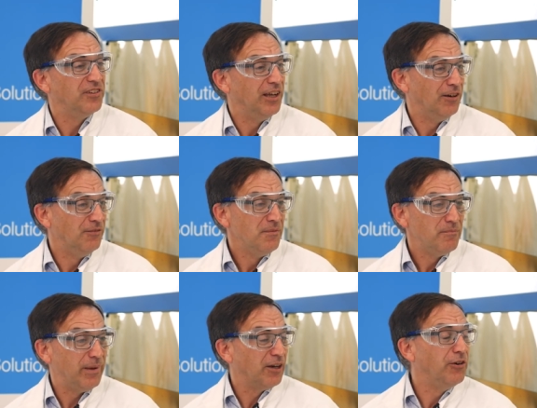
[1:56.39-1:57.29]
Now,
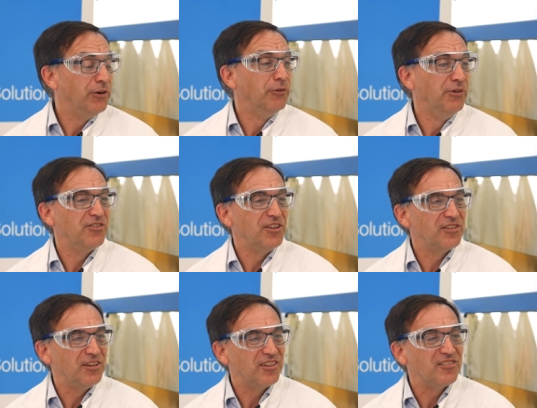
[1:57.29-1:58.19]
bacterial
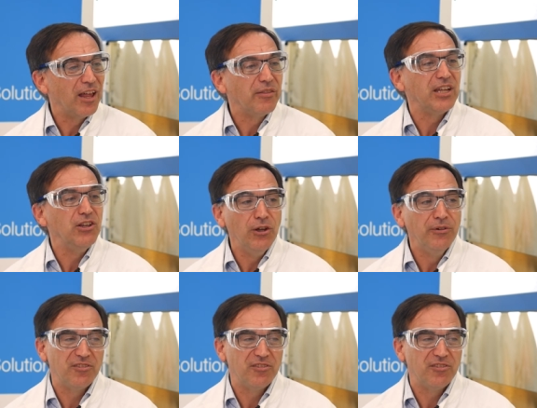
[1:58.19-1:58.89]
resistance is nothing new.